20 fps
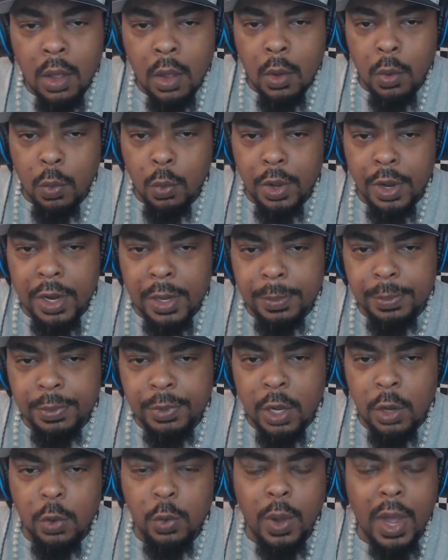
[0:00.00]
What up,
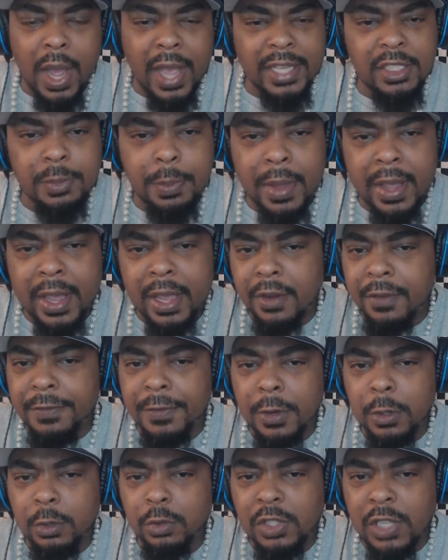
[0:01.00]
though? Heist Man the
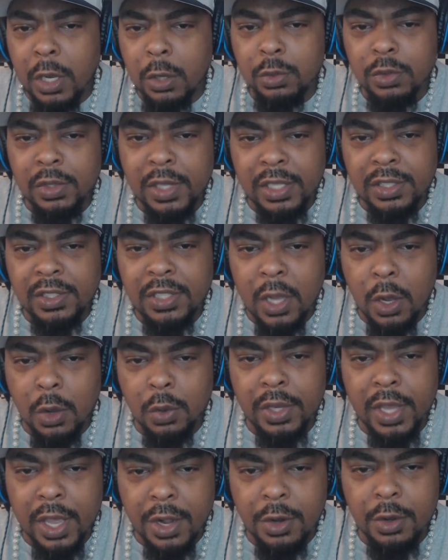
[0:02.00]
Foe, talk that
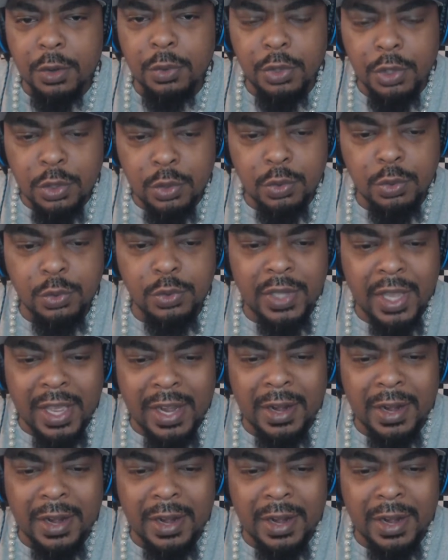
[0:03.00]
talk, ghetto news and